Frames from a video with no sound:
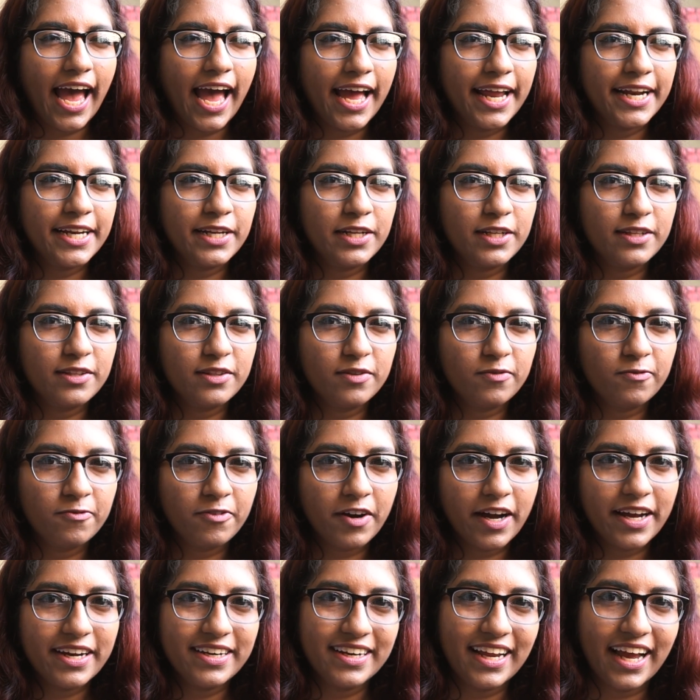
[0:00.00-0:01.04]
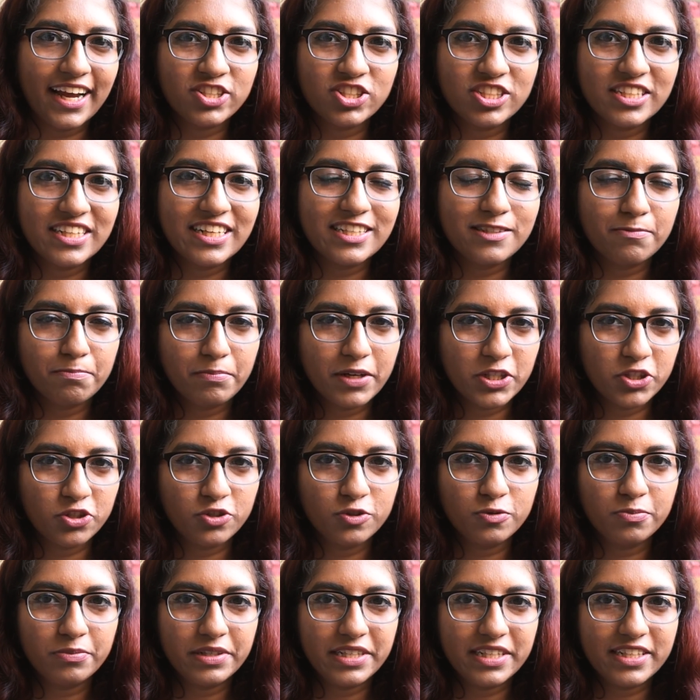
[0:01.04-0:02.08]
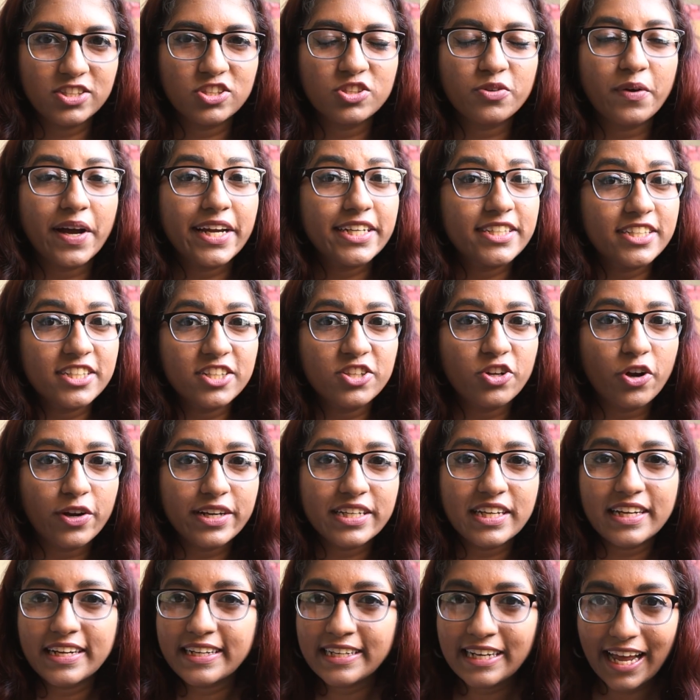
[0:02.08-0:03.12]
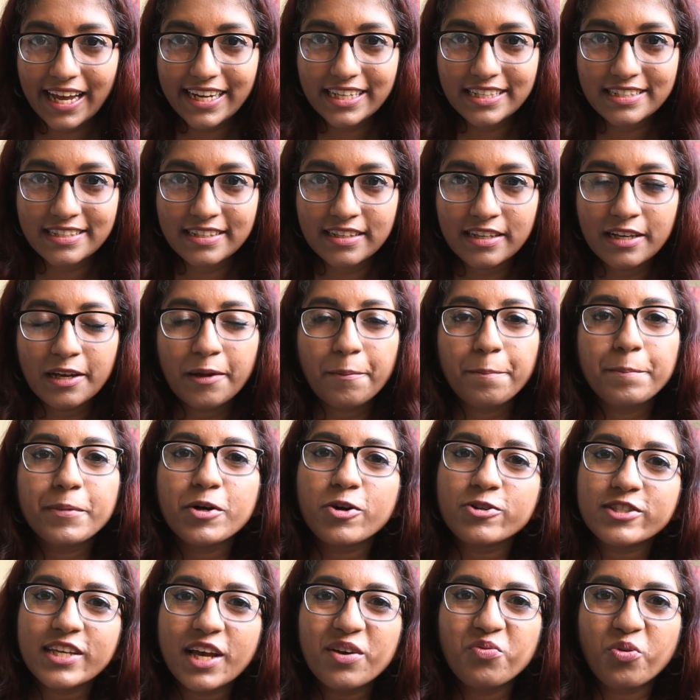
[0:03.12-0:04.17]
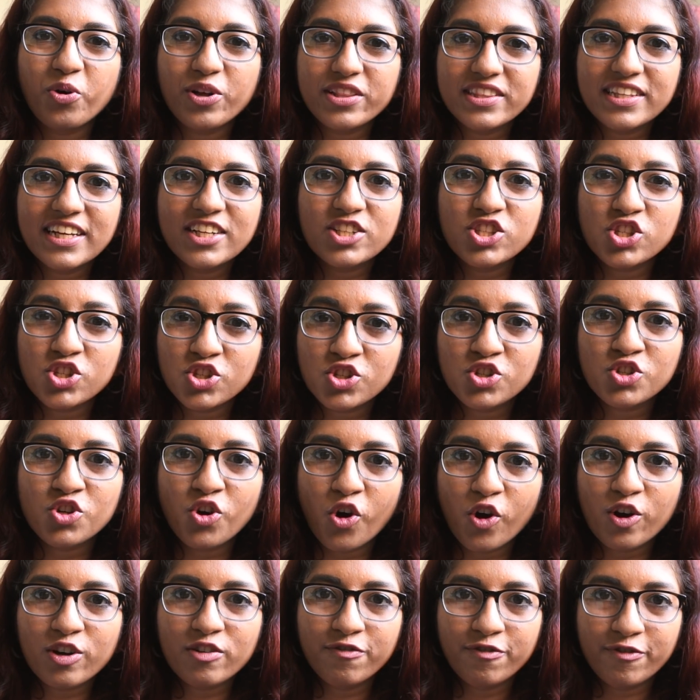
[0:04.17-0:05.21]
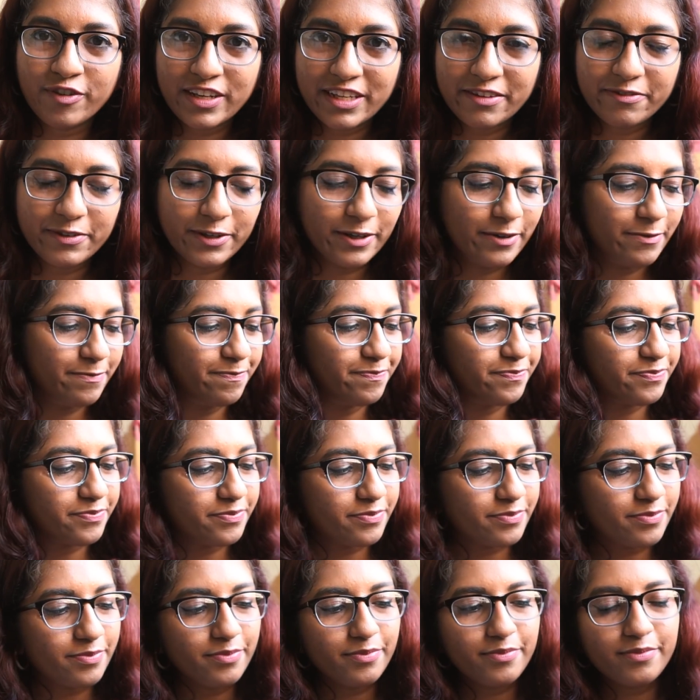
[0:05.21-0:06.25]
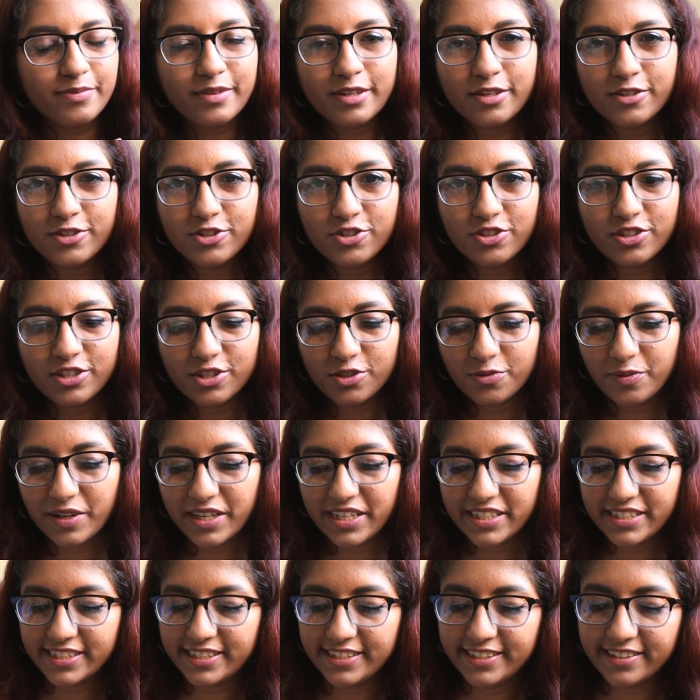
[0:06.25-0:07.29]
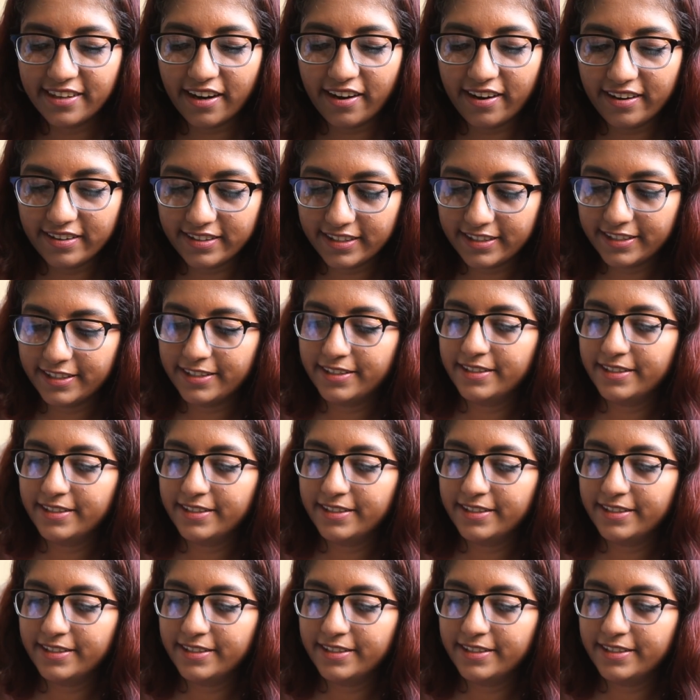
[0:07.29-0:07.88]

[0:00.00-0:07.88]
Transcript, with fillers: and one actually has mushroom in it so I did not get light because I want that strong flavor so this one is dark